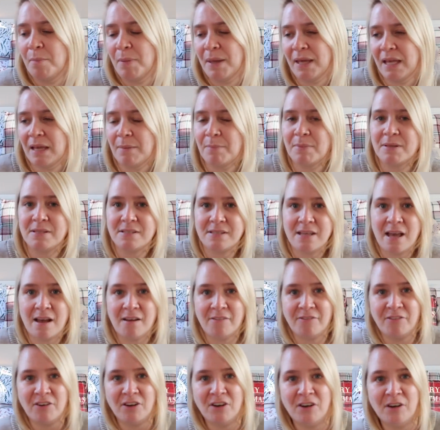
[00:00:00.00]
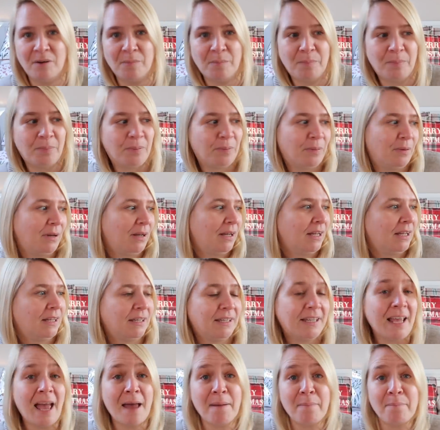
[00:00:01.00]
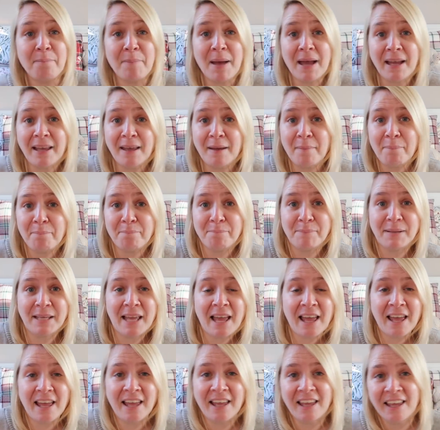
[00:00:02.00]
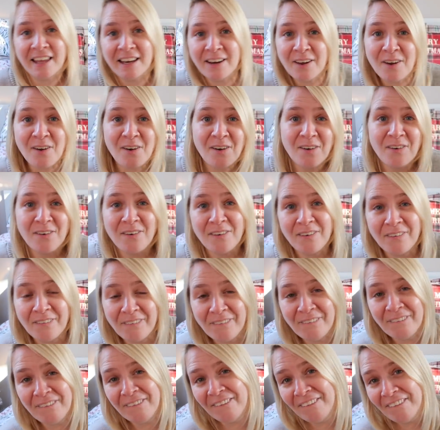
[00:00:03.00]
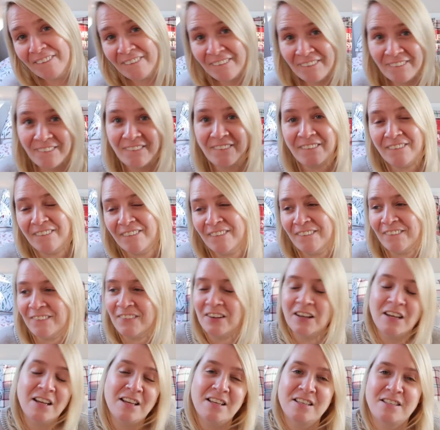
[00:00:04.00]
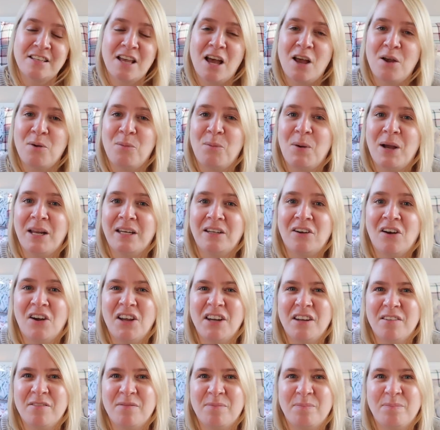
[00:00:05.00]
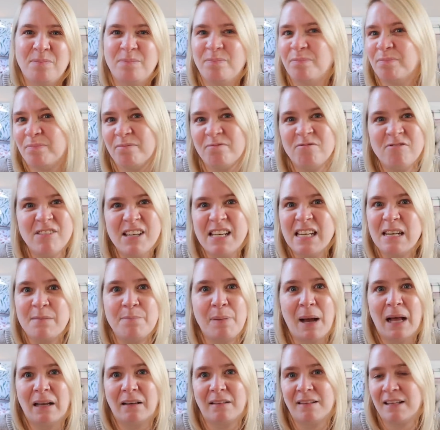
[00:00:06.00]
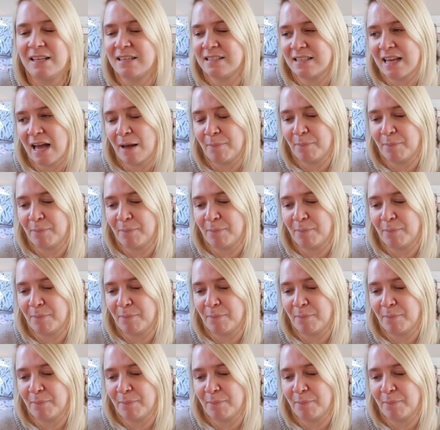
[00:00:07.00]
picking myself up and get back up again. Oh, oh, oh, oh, oh. So when kind of really bad things